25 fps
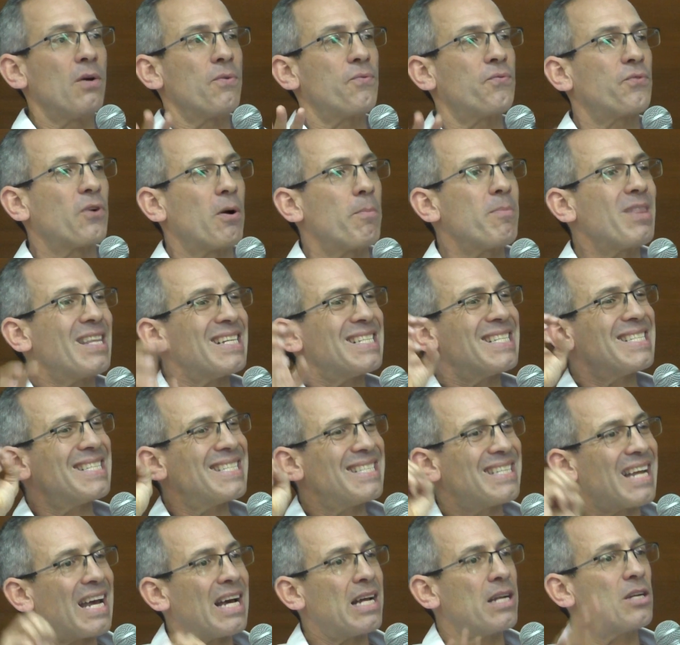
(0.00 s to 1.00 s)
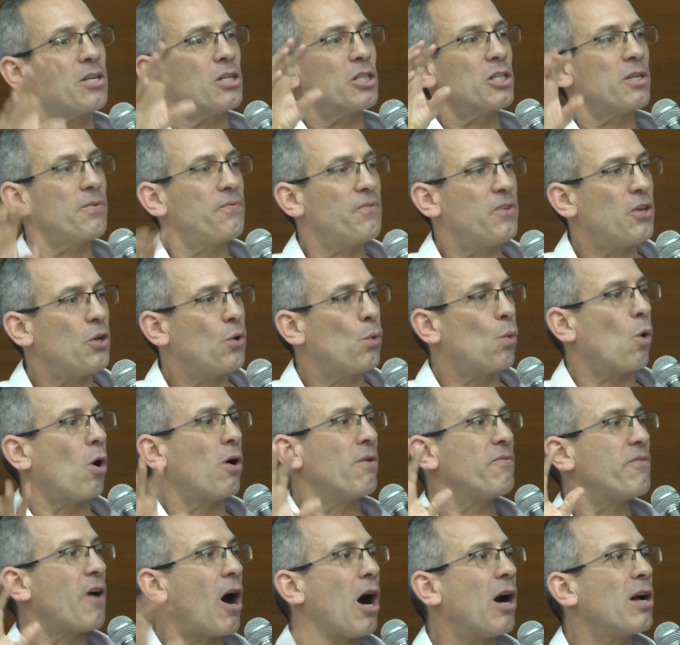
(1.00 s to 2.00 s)
from the standard view
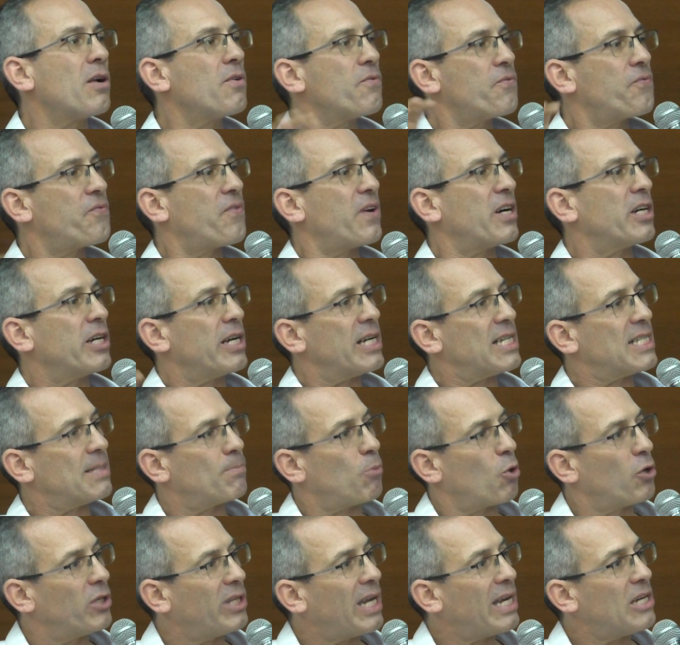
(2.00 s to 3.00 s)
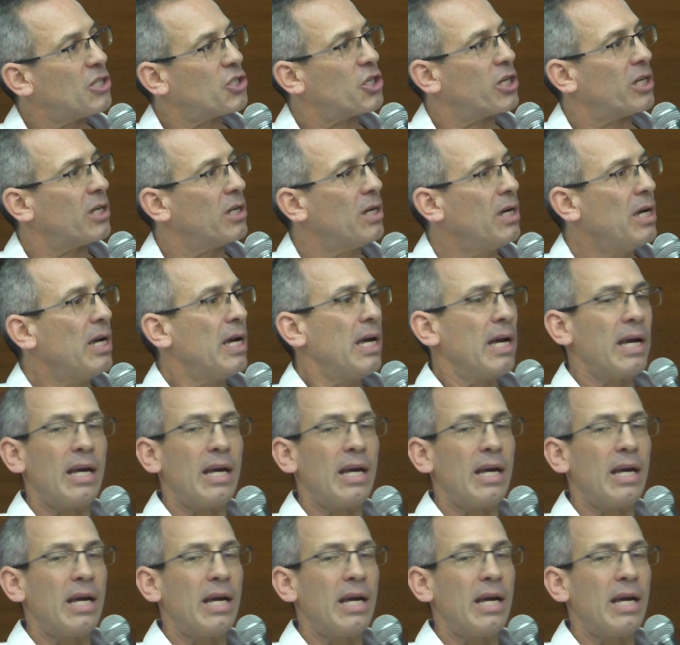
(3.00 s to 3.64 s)
of unfair exploitation,